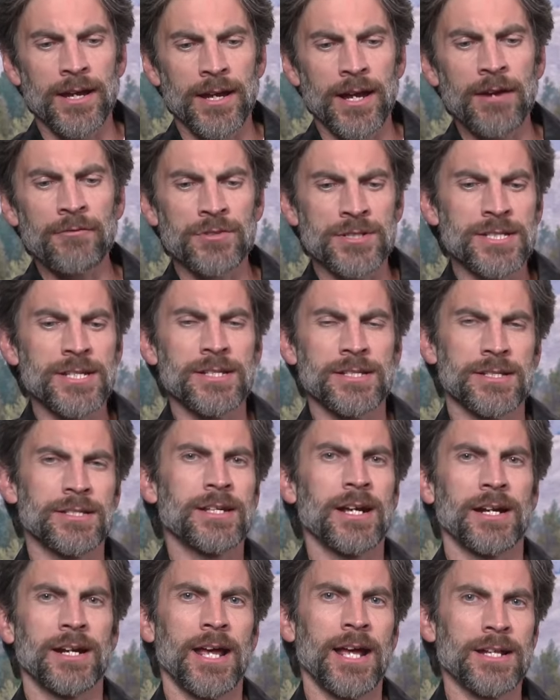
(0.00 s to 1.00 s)
every season's
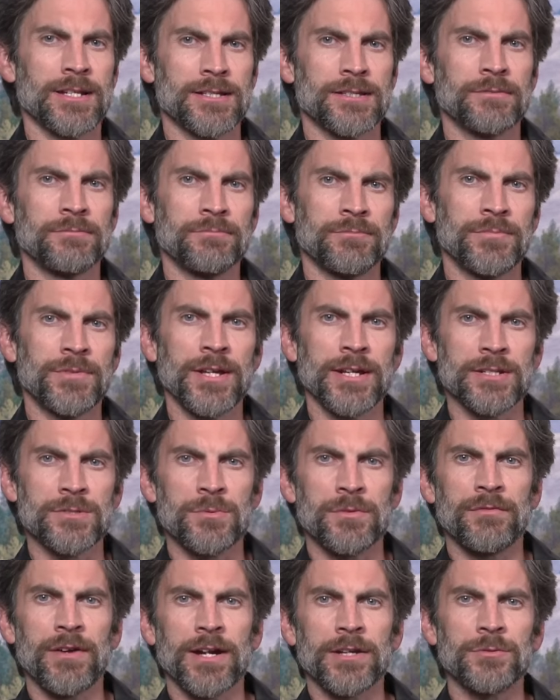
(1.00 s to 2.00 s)
kind of had some things
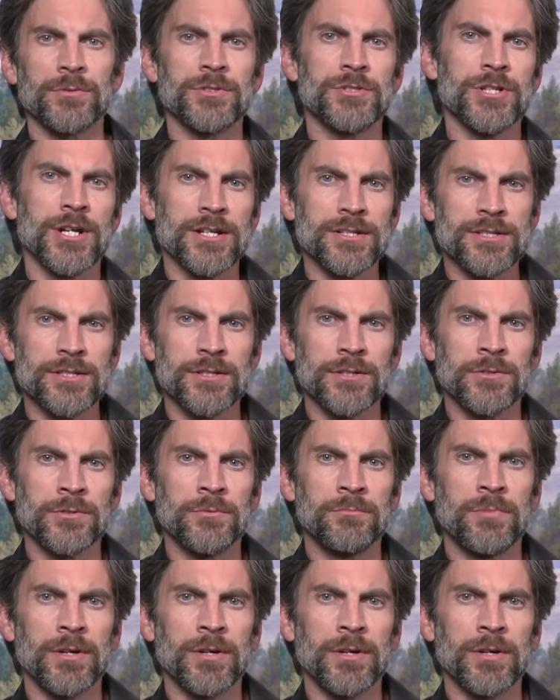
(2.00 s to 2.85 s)
we've had to adjust to.